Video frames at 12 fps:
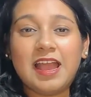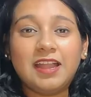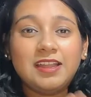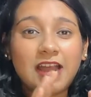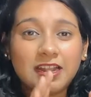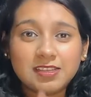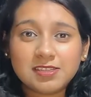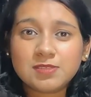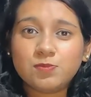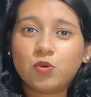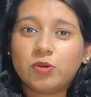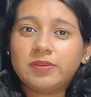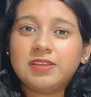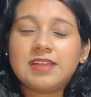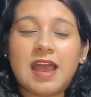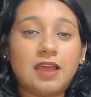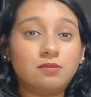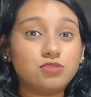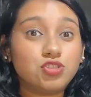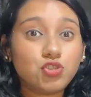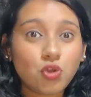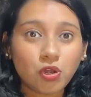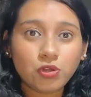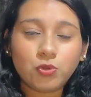And at this moment, I'm
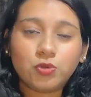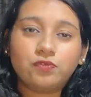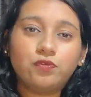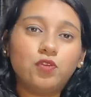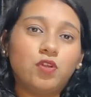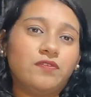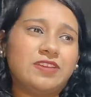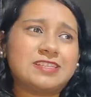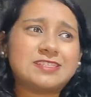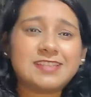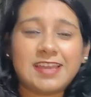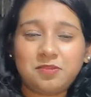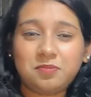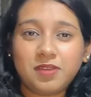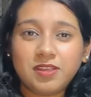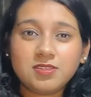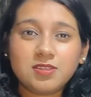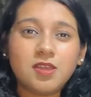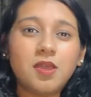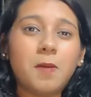sure you're full of excitement,